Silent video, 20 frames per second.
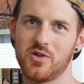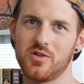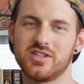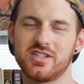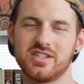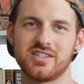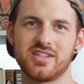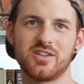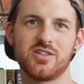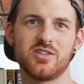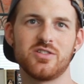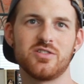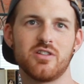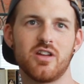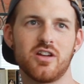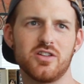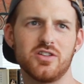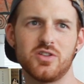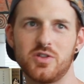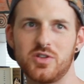And she said, are you
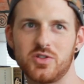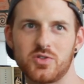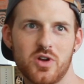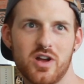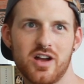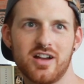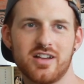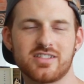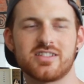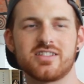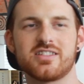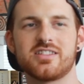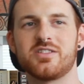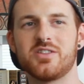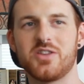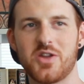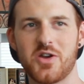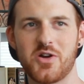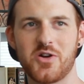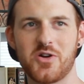doing drugs? And I said,
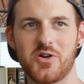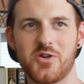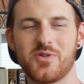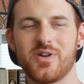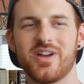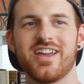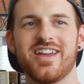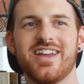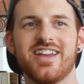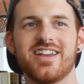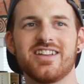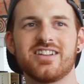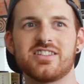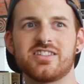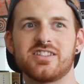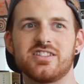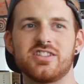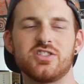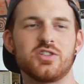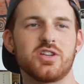no. She
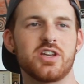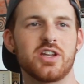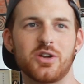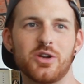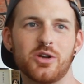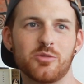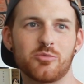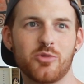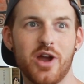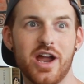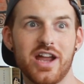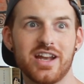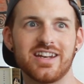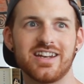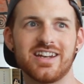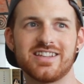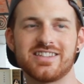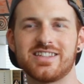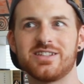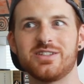said, did you get a girl pregnant?
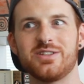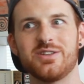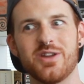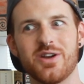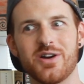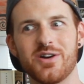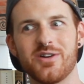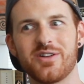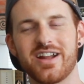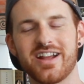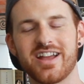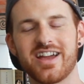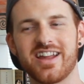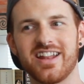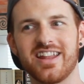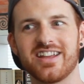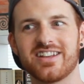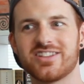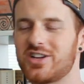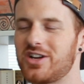And I said, no. And I kind
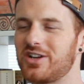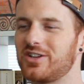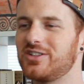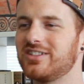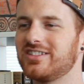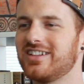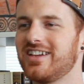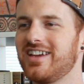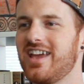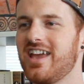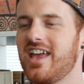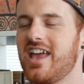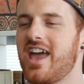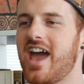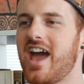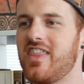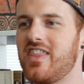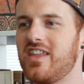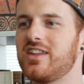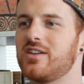of like chuckled.
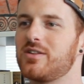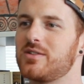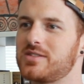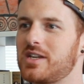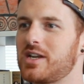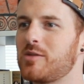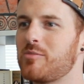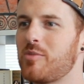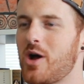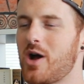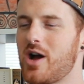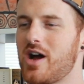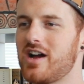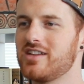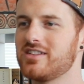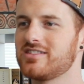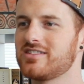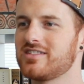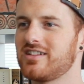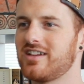And then there was like a
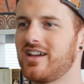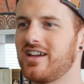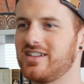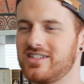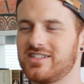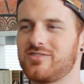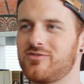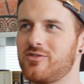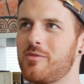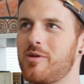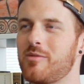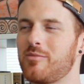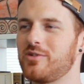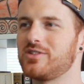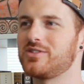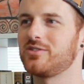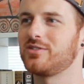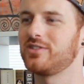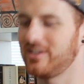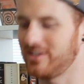pause. I just
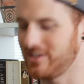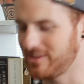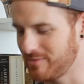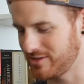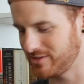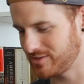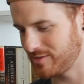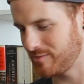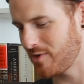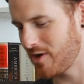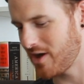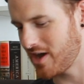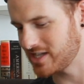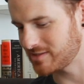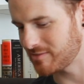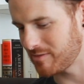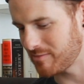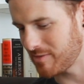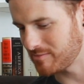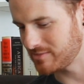remembered so clearly. It's a pause.
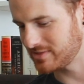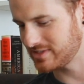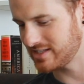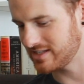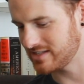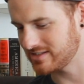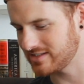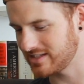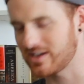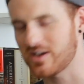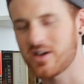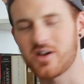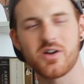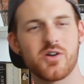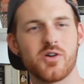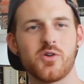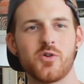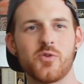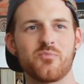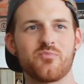My mom says like,
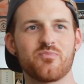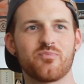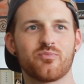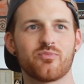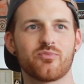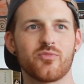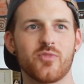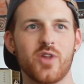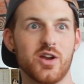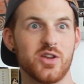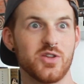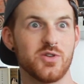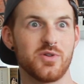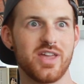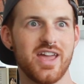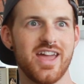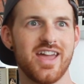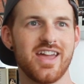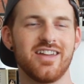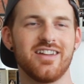oh, are you
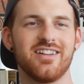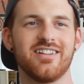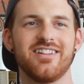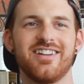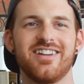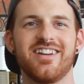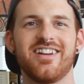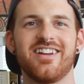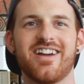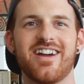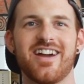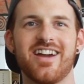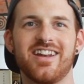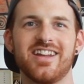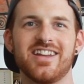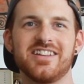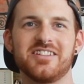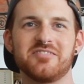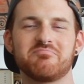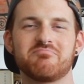gay? And
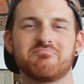I